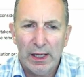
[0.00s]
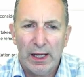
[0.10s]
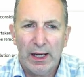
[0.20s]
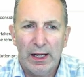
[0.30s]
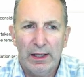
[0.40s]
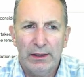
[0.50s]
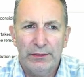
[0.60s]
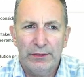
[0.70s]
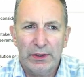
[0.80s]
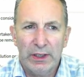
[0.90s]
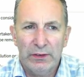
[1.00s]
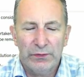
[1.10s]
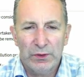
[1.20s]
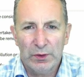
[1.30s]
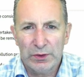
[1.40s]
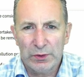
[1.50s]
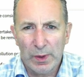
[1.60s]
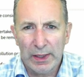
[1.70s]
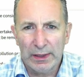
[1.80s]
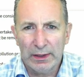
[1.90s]
And if not a
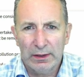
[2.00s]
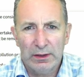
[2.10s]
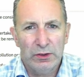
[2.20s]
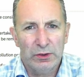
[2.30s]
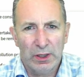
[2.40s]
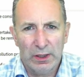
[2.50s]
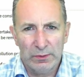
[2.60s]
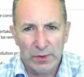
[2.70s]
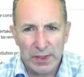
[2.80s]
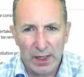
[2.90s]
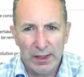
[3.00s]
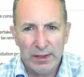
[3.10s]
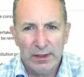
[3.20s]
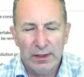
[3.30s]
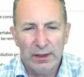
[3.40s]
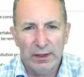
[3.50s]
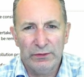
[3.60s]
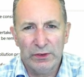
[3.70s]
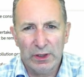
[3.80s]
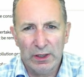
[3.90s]
dwelling, you can't reside in it. If
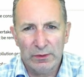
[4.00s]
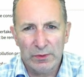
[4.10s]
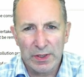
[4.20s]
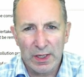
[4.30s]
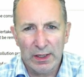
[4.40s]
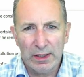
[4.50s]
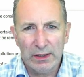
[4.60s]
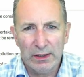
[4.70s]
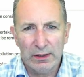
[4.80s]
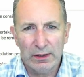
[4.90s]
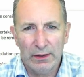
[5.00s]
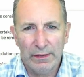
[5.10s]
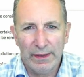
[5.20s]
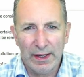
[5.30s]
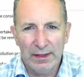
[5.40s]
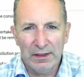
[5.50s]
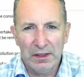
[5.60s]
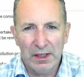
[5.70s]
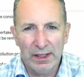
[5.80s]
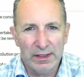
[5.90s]
you can't reside in it,
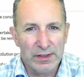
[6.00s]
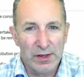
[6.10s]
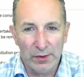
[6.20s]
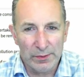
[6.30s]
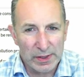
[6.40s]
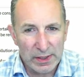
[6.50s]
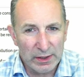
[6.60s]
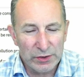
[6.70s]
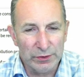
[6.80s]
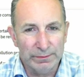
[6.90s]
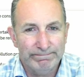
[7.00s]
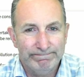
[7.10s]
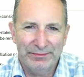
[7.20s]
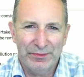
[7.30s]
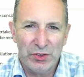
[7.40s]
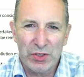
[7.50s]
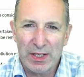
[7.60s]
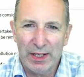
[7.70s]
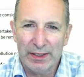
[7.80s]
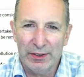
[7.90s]
then it's non-residential, just
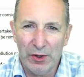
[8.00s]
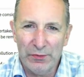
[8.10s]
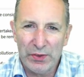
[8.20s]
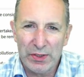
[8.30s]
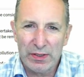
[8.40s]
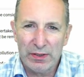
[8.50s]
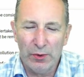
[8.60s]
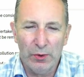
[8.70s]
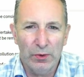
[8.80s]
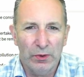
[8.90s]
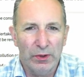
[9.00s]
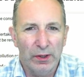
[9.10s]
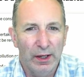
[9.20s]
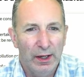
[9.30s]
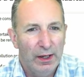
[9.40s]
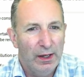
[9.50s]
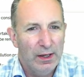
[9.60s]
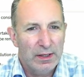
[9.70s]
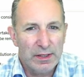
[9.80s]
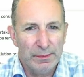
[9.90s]
like an office or
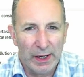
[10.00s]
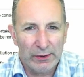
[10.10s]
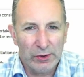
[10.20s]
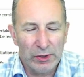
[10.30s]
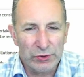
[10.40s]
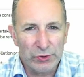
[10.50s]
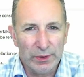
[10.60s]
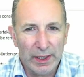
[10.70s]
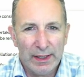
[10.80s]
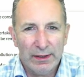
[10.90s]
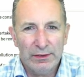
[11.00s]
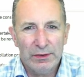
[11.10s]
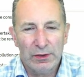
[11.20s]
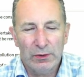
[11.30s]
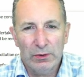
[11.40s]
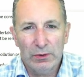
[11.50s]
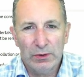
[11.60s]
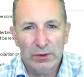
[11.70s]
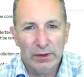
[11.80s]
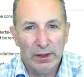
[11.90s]
some agricultural land
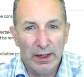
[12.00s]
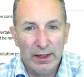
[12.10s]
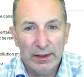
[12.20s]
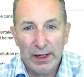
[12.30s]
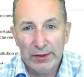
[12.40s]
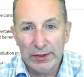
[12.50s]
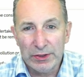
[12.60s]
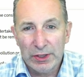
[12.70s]
or a garage.